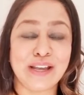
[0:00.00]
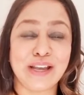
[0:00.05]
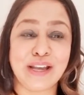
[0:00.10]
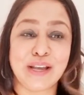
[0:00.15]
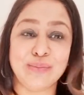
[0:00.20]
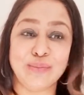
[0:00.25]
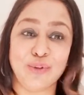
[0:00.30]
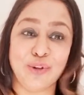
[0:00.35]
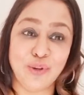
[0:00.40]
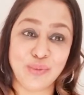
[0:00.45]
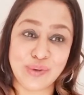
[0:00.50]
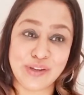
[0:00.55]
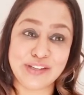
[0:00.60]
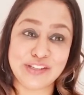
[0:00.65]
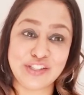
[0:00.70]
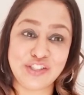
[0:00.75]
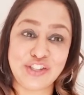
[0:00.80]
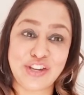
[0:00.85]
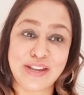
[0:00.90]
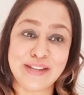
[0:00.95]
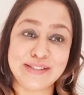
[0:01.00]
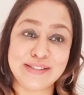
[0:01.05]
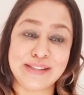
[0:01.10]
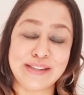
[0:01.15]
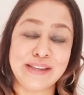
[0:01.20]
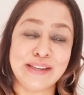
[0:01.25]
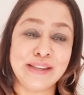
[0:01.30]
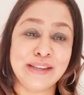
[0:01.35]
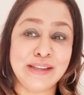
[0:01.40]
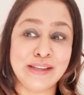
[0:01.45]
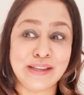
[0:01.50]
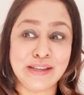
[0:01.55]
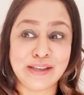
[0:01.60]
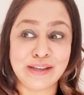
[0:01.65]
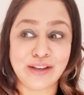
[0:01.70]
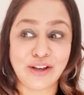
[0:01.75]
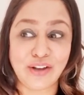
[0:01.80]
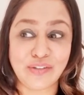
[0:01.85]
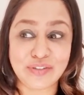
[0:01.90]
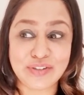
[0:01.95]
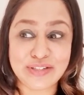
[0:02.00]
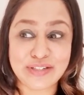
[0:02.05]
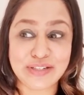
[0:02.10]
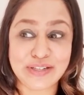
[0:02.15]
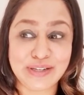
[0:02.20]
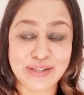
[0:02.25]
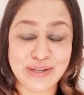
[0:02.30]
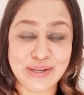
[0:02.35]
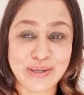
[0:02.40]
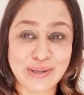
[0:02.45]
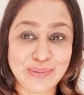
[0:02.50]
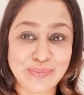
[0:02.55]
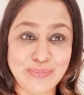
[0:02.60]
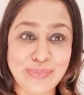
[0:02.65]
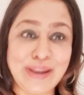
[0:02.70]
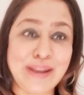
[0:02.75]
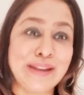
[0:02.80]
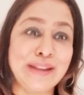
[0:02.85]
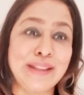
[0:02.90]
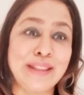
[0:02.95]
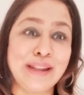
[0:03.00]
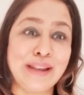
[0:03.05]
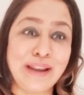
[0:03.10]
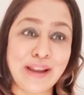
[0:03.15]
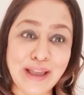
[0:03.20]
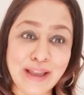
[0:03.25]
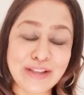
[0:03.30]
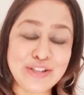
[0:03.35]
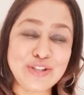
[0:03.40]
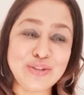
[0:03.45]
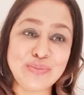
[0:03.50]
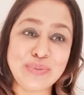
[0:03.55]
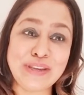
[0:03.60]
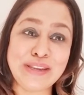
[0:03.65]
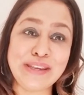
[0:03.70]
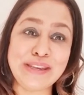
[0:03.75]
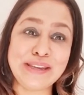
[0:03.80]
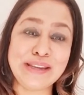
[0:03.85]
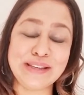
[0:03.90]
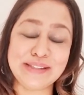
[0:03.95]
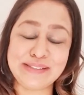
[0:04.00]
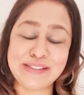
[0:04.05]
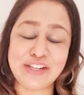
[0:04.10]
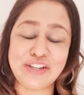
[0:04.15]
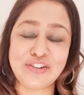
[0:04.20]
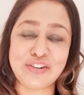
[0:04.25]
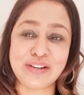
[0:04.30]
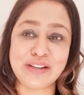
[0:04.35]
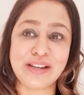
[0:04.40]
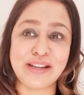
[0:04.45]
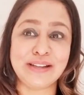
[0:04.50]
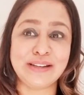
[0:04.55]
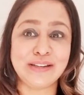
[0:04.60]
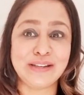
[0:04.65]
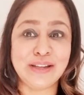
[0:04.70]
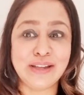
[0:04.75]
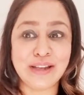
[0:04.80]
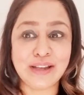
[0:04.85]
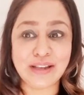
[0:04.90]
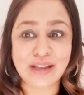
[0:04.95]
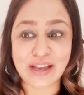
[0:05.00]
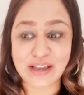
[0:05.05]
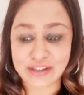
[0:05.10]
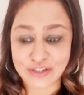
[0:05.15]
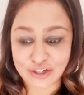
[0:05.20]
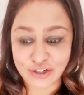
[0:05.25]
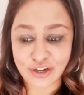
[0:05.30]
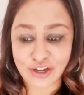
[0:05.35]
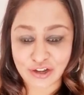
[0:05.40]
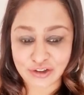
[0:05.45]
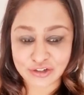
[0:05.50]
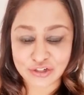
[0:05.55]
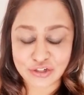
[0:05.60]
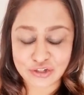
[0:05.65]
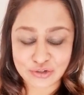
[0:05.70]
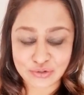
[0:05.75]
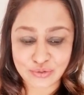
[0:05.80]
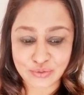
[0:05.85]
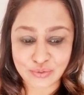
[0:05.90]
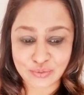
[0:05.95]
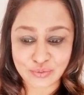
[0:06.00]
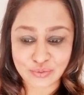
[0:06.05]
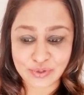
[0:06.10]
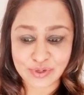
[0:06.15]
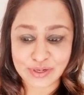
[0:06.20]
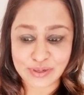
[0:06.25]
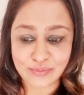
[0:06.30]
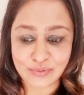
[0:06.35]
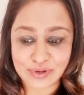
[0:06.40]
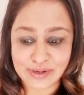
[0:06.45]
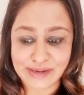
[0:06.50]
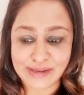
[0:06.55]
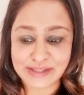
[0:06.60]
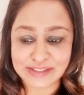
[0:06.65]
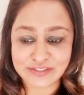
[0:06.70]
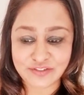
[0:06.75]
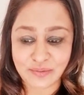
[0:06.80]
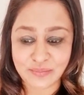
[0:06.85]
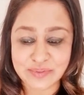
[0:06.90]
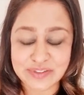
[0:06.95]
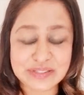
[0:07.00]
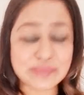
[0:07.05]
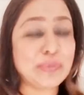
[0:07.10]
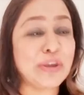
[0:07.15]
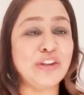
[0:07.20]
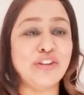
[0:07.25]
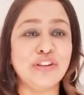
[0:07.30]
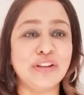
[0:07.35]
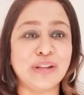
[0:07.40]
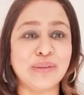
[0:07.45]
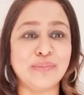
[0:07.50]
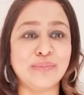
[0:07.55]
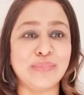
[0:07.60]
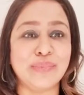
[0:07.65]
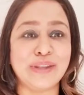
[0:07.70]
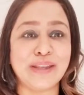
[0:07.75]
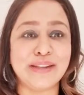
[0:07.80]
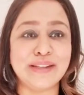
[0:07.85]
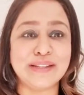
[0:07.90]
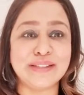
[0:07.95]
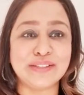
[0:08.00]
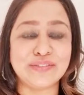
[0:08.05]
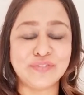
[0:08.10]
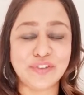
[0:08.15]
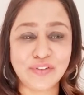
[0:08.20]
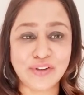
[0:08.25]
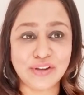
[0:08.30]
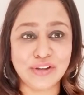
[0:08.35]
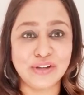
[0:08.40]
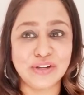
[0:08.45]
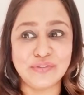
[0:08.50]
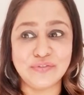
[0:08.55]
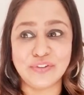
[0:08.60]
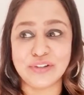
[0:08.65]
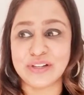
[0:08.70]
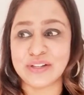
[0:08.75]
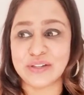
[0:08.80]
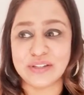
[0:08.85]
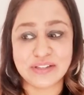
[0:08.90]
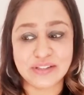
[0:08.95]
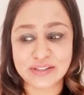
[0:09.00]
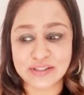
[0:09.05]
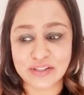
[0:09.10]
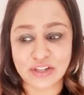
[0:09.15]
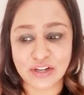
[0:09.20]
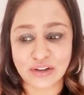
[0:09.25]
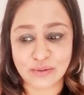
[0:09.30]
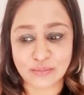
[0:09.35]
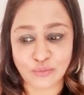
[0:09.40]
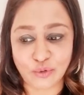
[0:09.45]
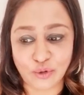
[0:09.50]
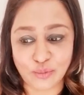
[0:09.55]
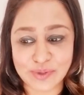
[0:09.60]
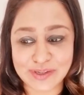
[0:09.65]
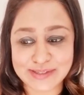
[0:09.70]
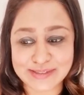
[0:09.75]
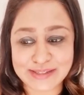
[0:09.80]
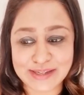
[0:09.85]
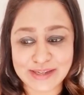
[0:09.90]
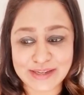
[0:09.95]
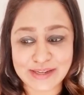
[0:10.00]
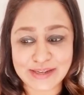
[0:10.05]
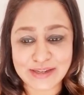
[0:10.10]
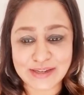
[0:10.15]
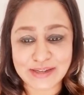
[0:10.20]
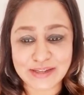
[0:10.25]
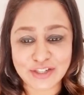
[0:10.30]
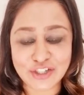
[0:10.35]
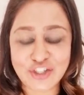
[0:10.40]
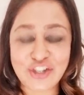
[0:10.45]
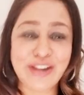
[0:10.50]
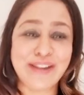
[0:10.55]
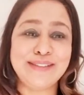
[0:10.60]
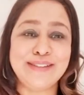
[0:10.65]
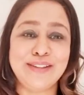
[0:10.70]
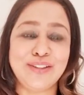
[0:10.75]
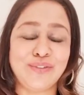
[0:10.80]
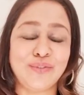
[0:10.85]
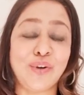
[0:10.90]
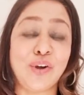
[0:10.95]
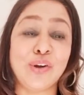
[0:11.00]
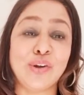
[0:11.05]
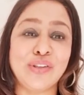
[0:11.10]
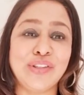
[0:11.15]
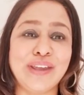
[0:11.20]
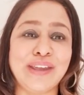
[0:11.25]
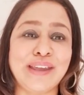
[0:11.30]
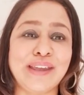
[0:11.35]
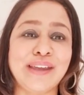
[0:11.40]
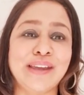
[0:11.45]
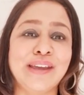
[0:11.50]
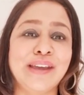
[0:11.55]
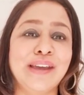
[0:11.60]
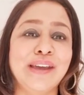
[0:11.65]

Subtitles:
I'm always chasing after men that lie to me, etc. And I don't know how to release from this pendulum, and it's very hurtful, and I'm always chasing the wrong thing.